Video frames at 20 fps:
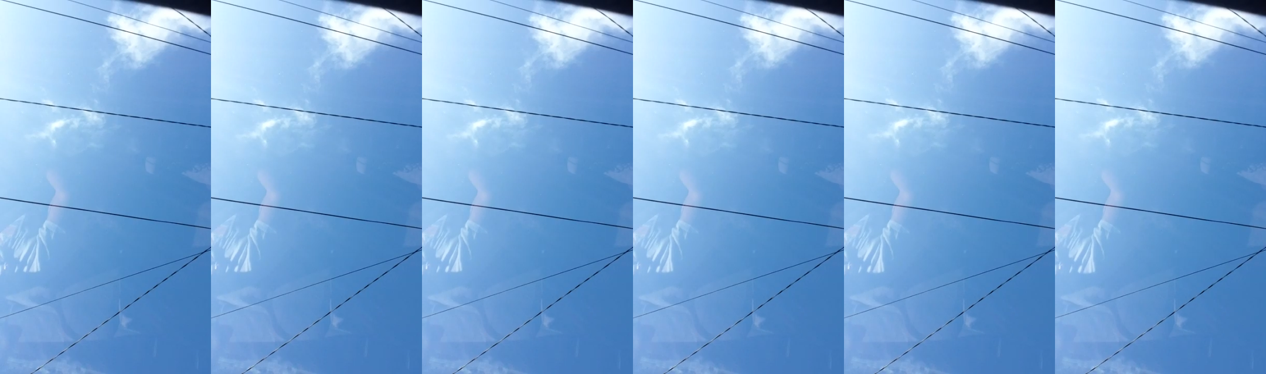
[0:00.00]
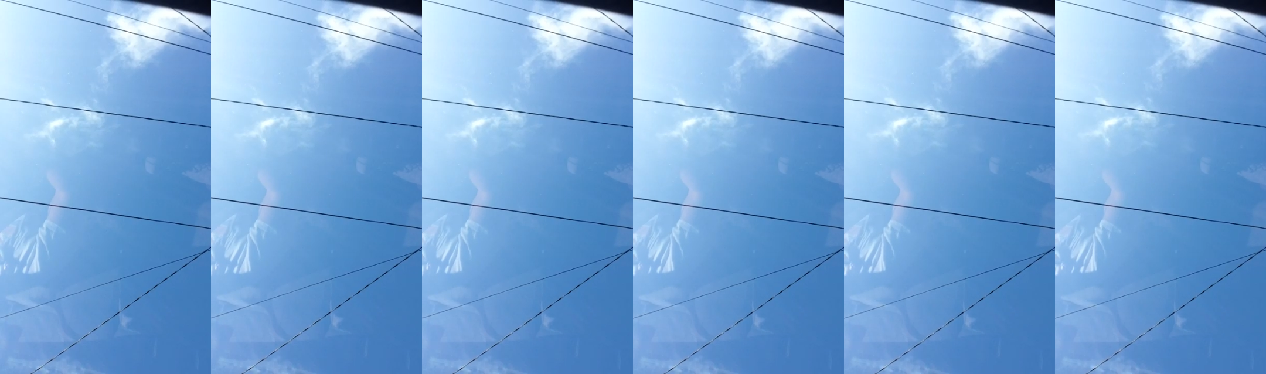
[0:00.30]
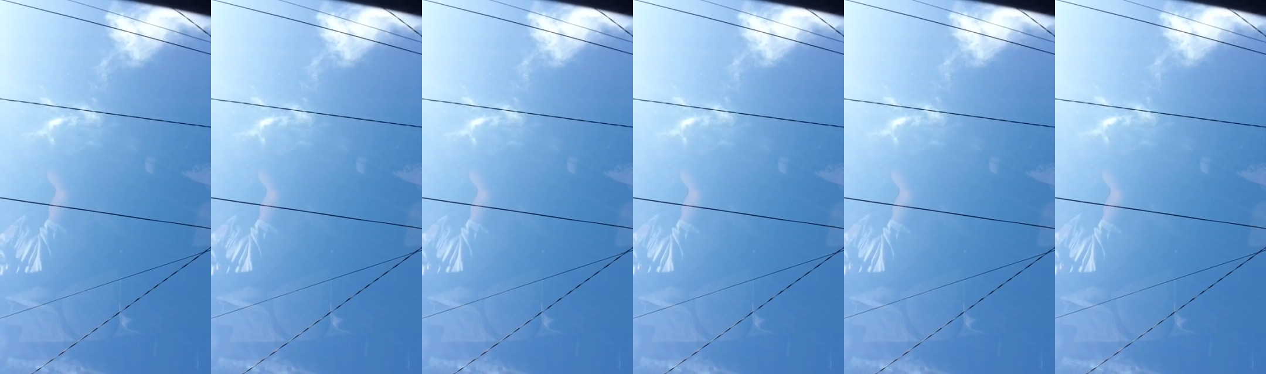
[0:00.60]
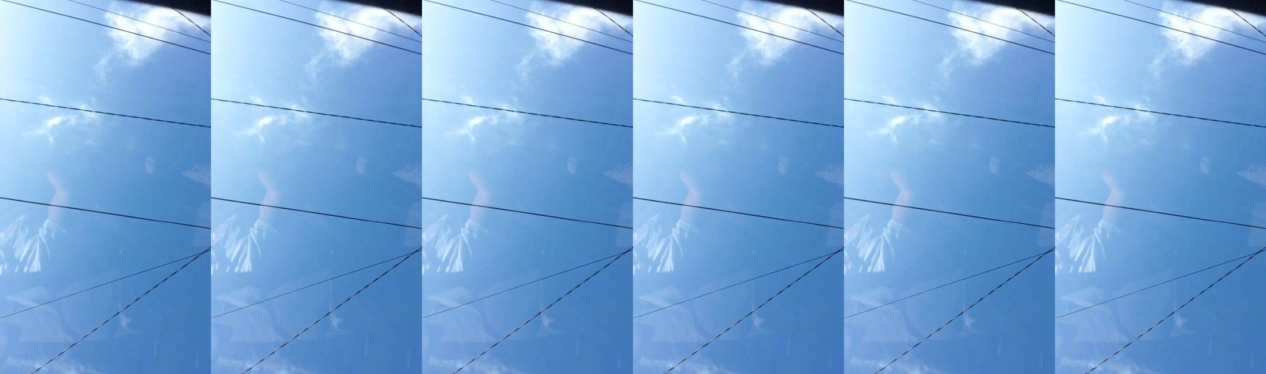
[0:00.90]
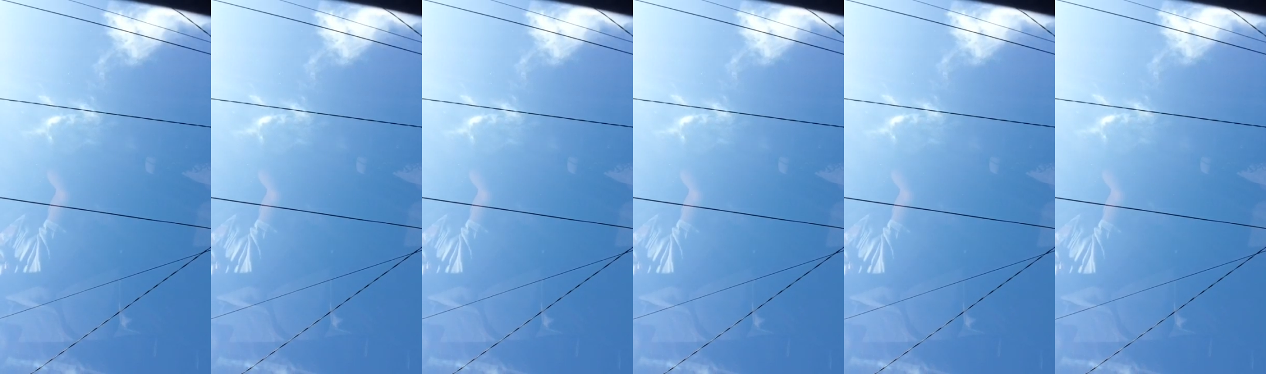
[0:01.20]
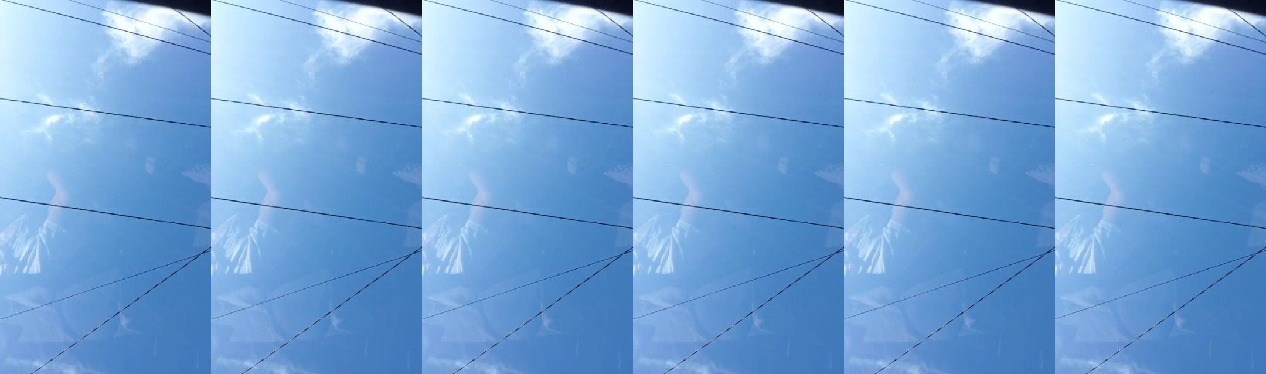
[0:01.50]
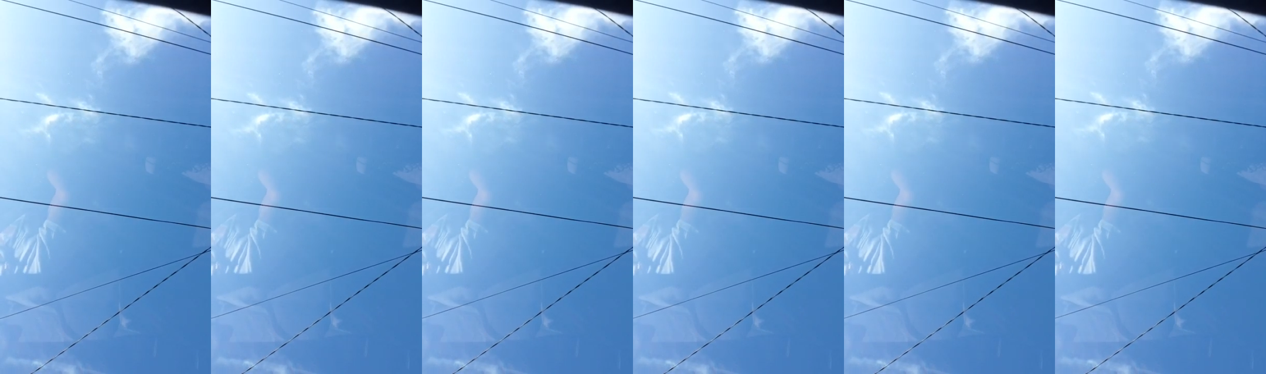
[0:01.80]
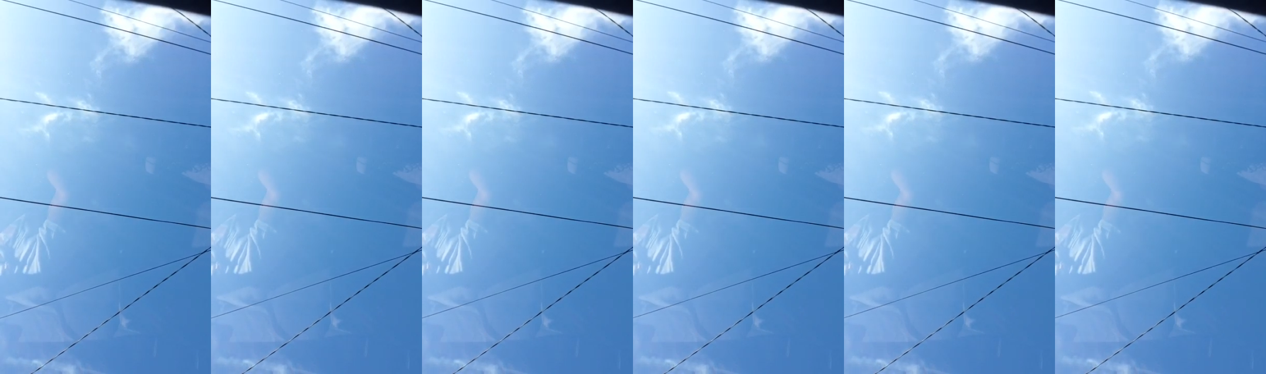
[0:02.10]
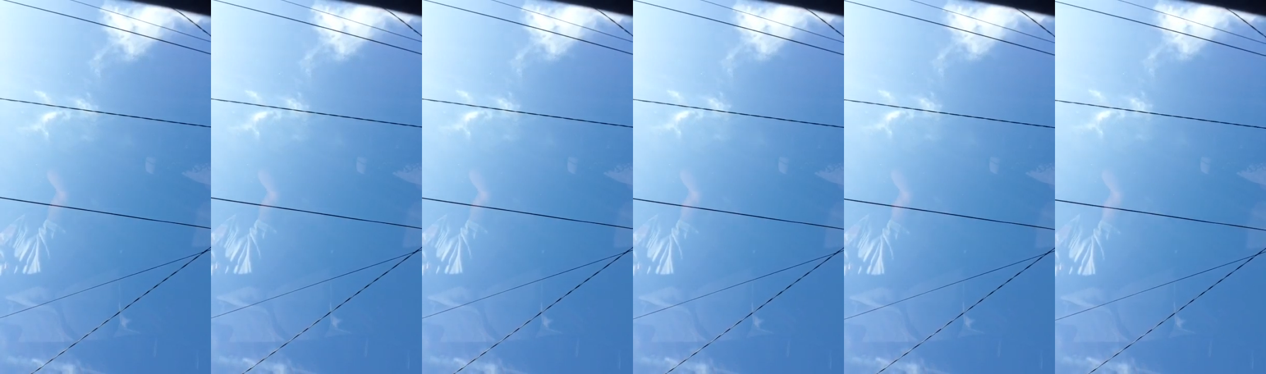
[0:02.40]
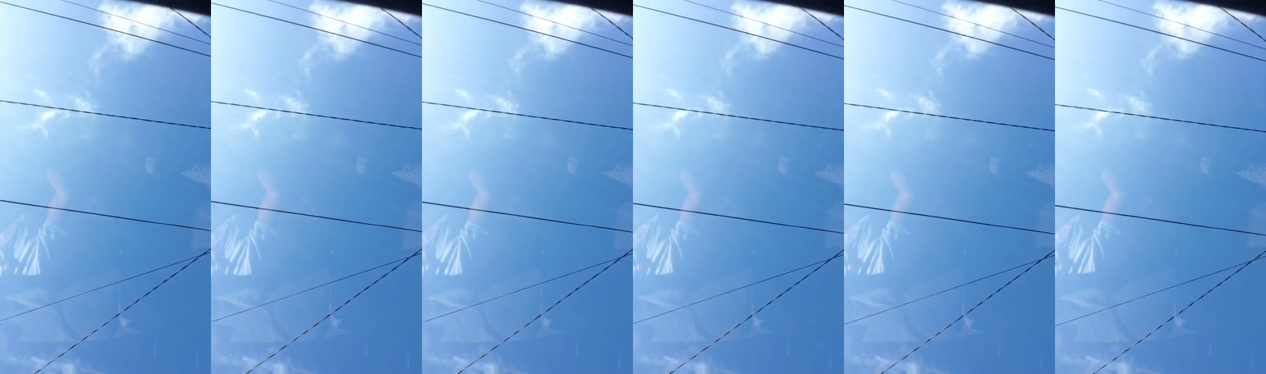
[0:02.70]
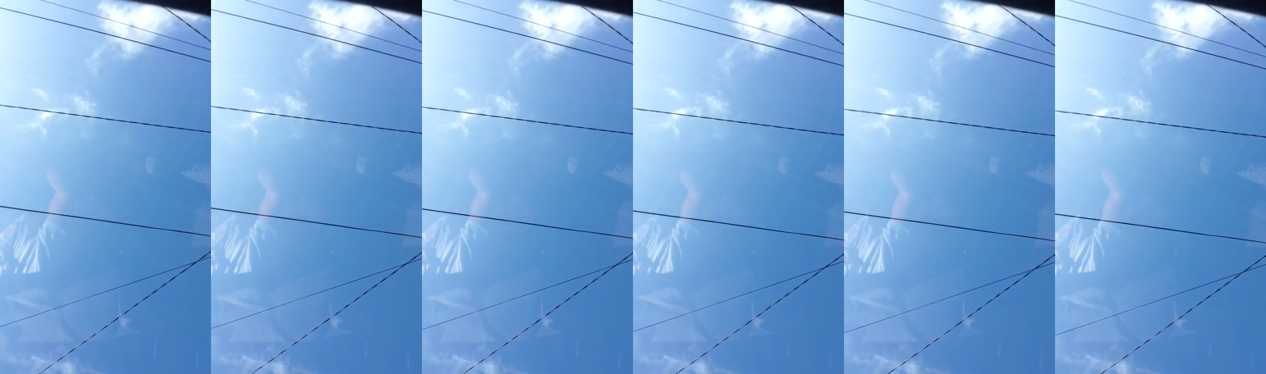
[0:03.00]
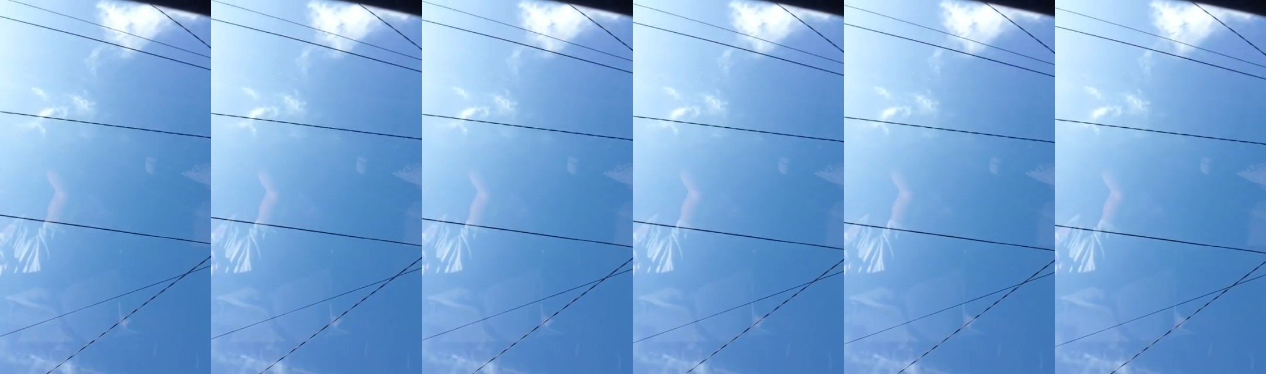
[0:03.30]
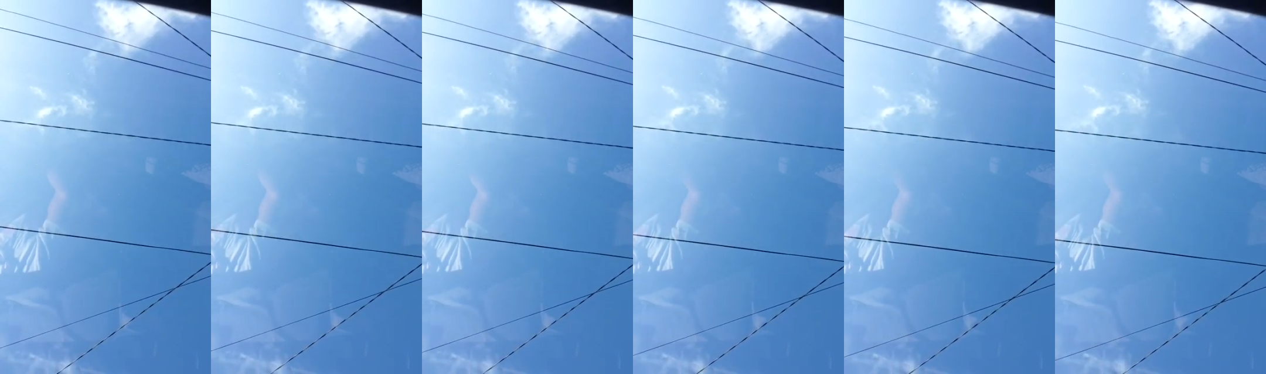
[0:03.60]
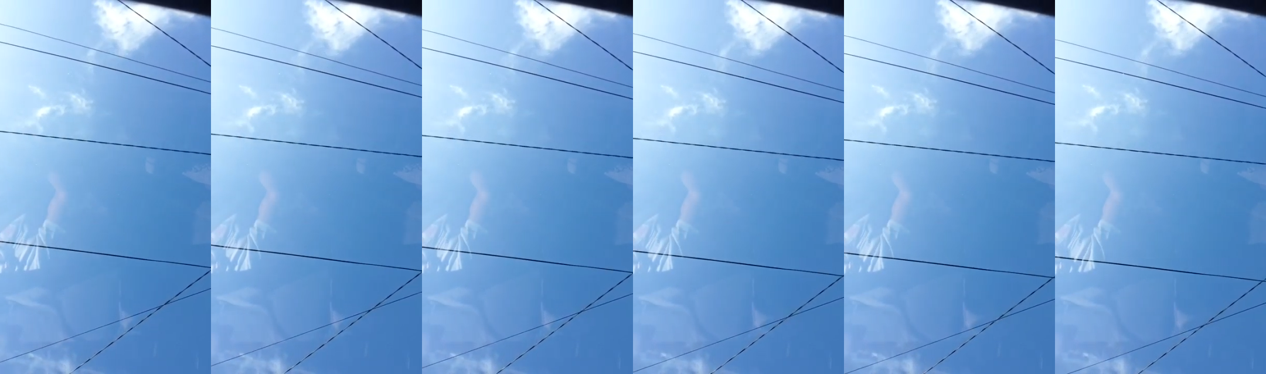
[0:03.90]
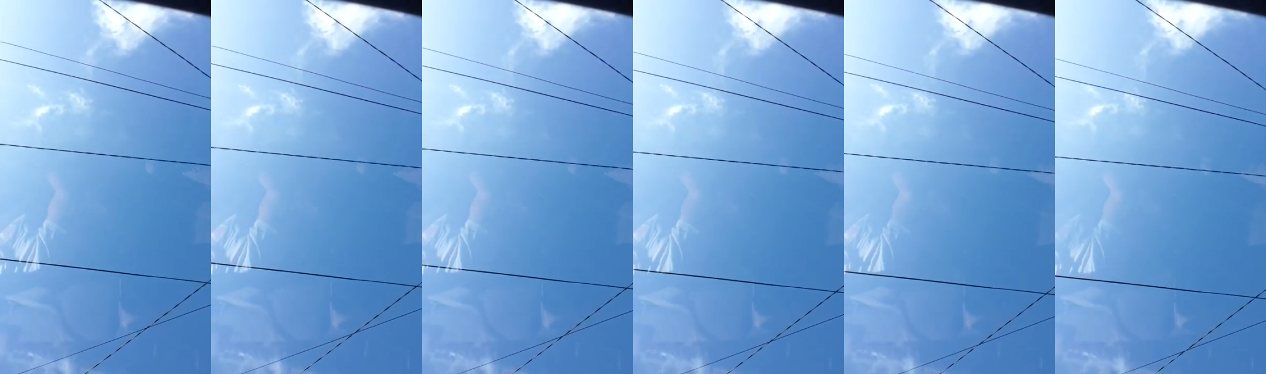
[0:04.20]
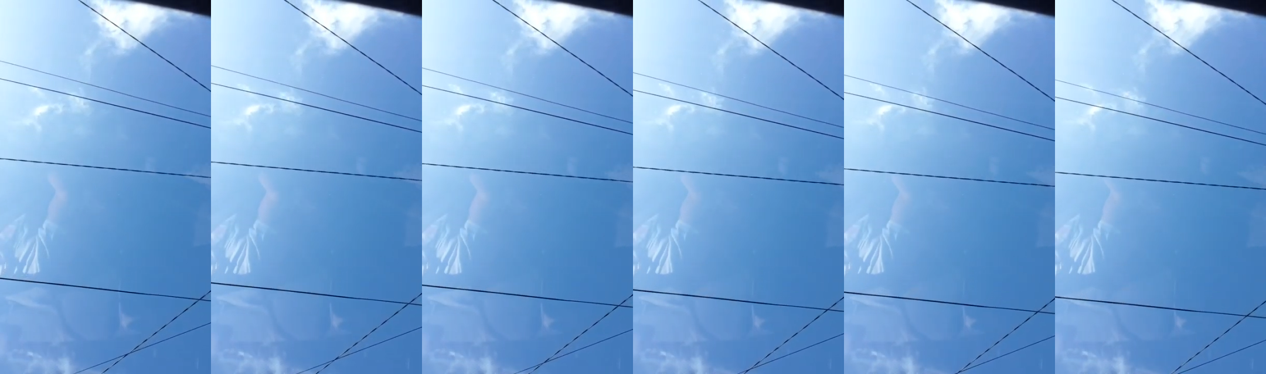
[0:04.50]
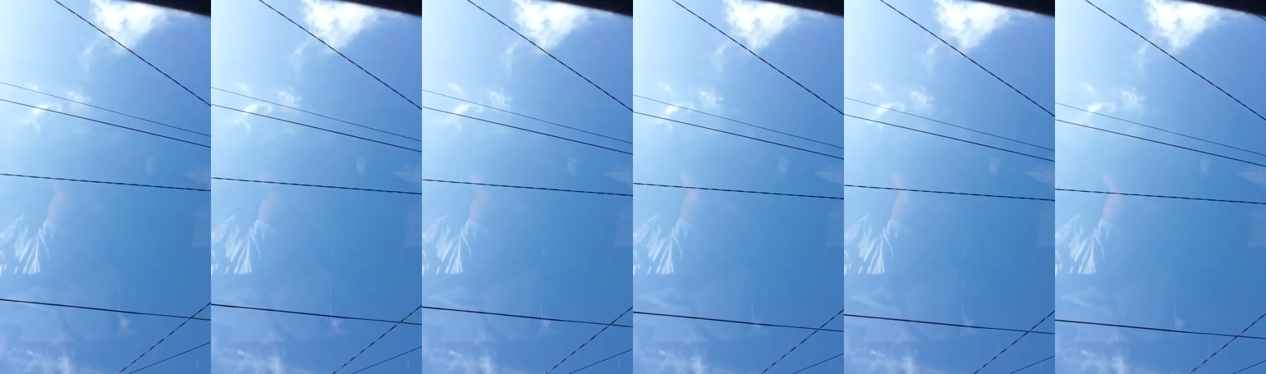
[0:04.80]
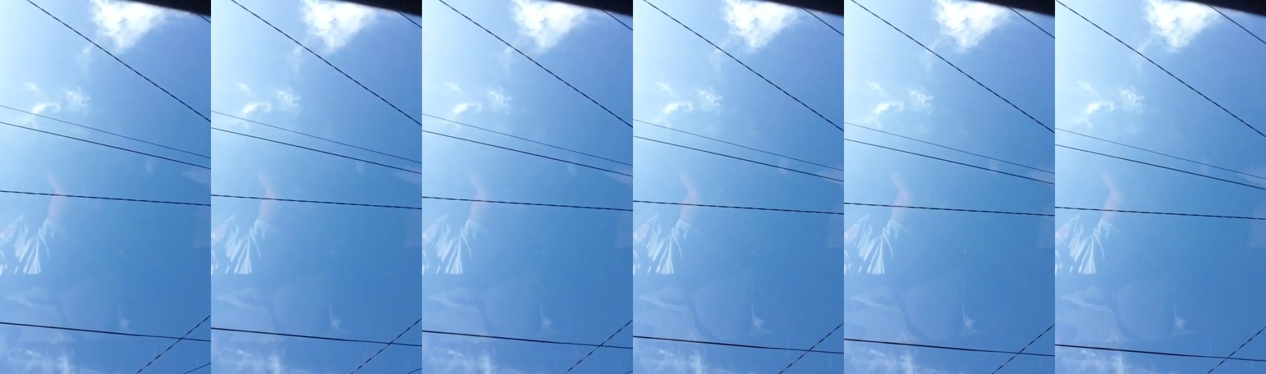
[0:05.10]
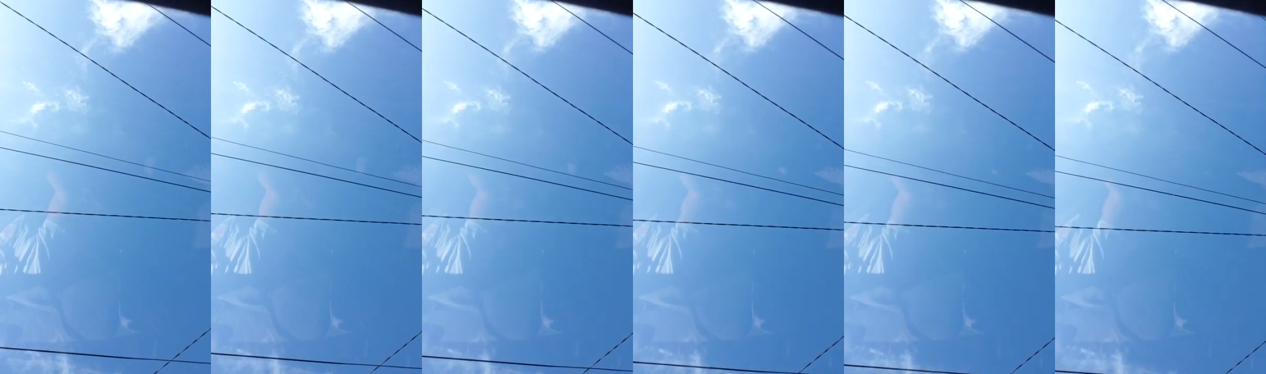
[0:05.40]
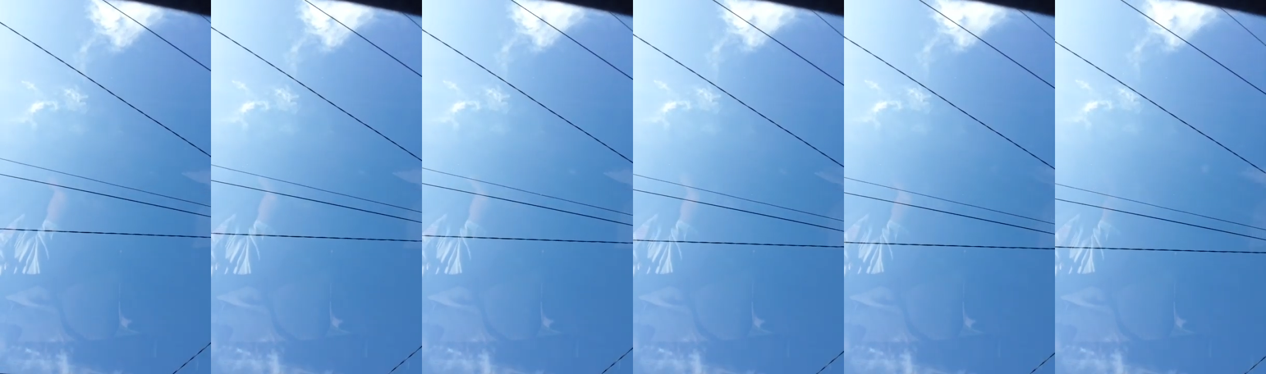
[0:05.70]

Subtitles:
[unreadable: no face in view]